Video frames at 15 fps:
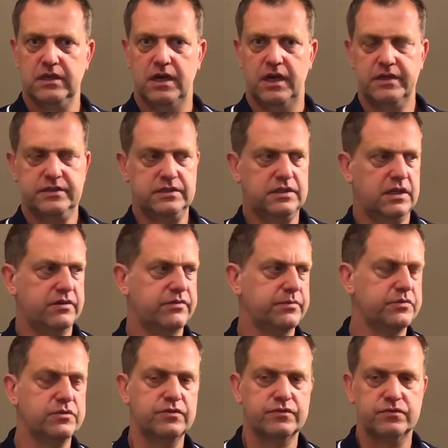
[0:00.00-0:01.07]
ITTF
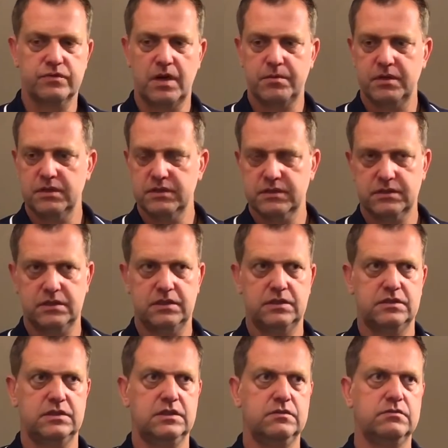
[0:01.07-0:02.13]
approved rubber list, and I
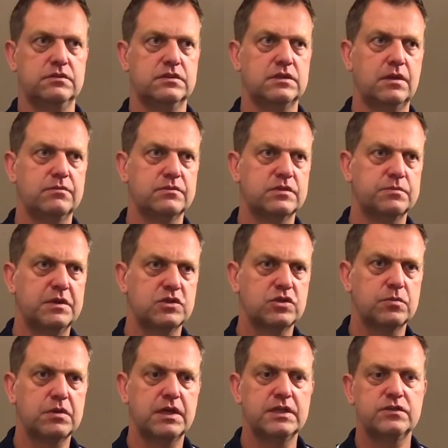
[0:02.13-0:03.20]
think with some
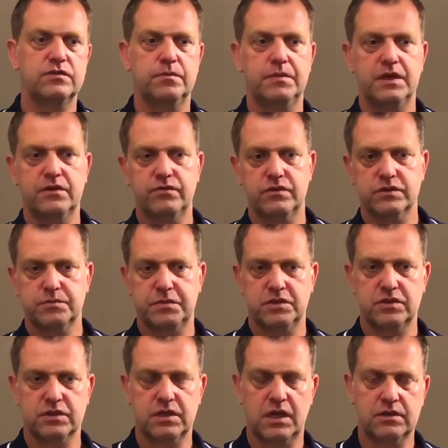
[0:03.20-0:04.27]
special blades we make for
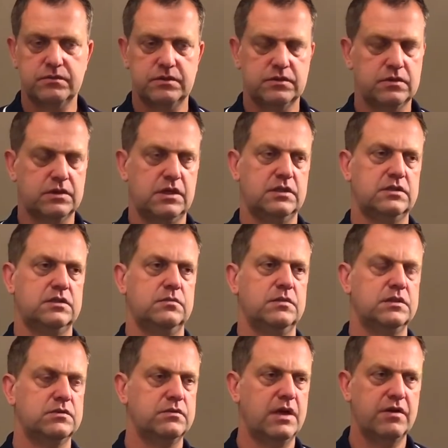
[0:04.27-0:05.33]
special countries or
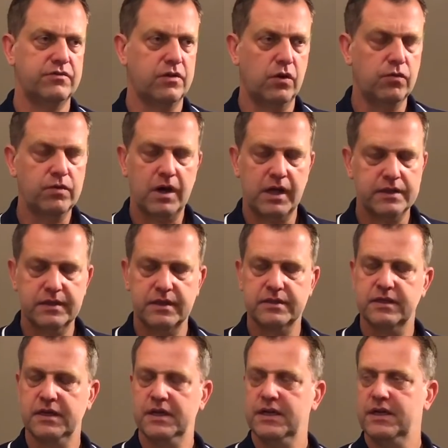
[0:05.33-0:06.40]
customers, we have over 100
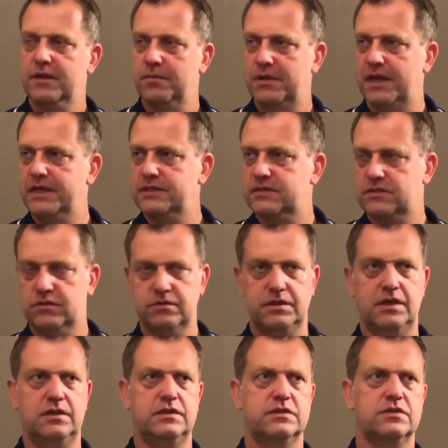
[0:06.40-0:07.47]
blades, so
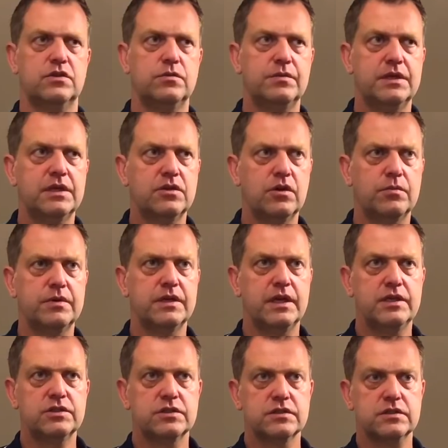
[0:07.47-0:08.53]
there are so many
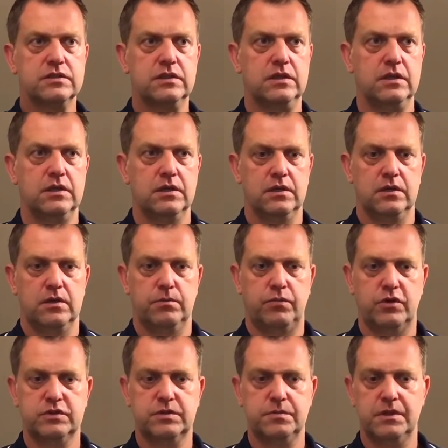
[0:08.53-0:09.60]
combinations
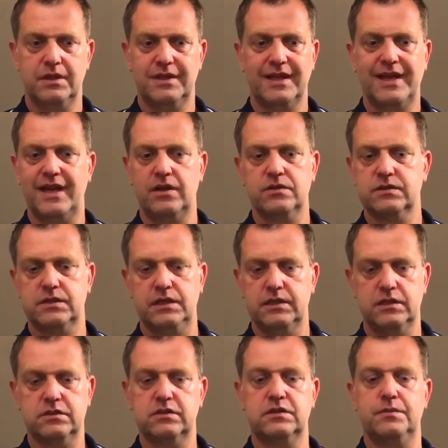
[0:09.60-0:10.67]
possible, and I cannot say
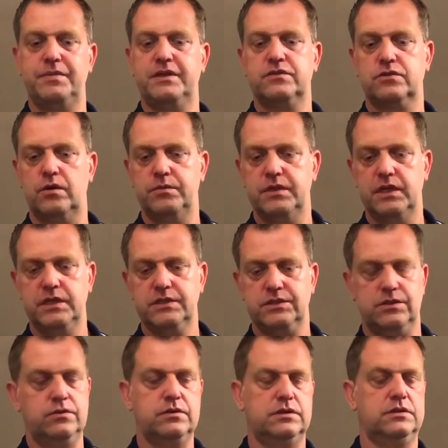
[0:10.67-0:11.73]
this is the best
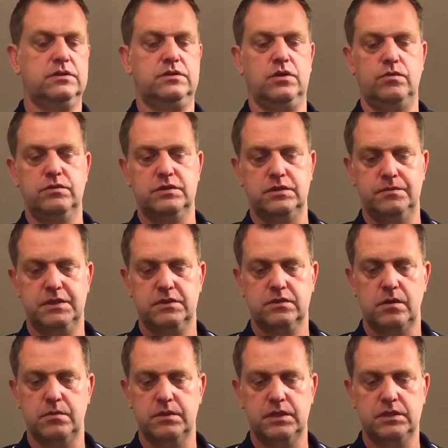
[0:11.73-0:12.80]
combination, or this is always the best
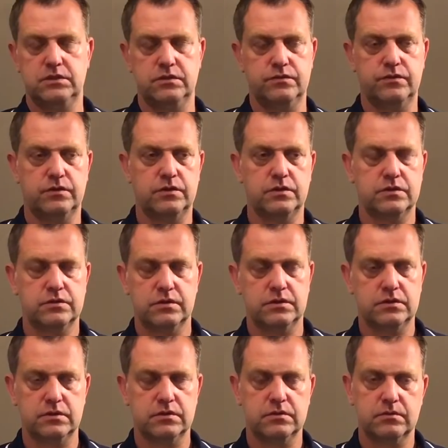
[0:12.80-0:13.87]
combination for a
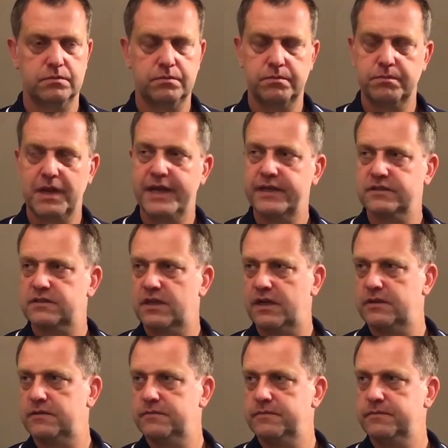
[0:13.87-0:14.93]
certain playing style.